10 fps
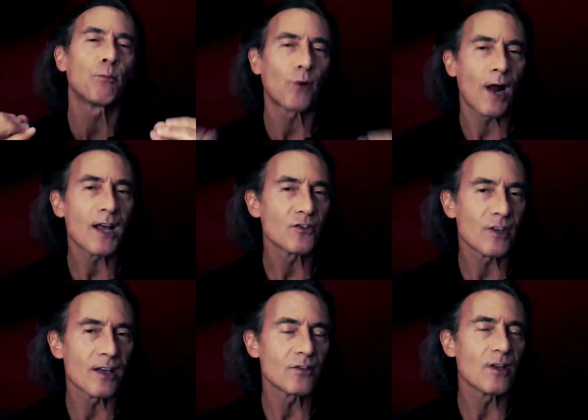
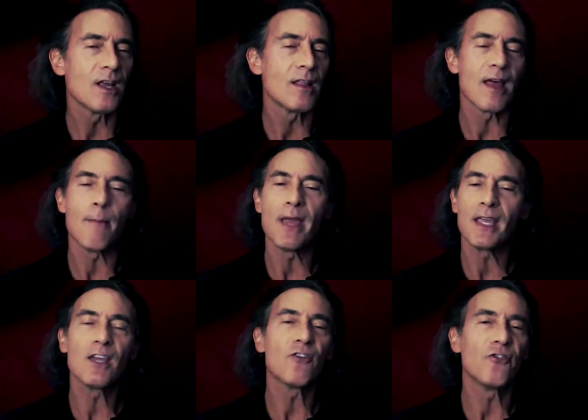process that
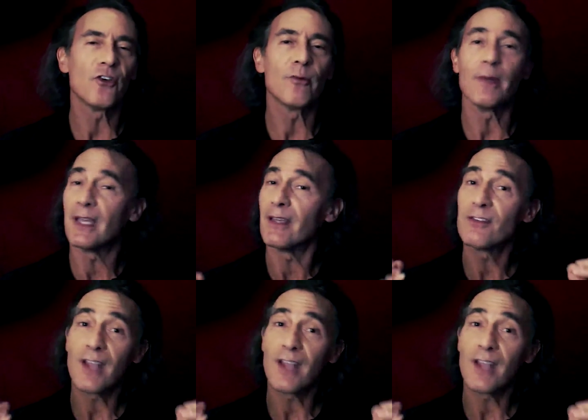making a film is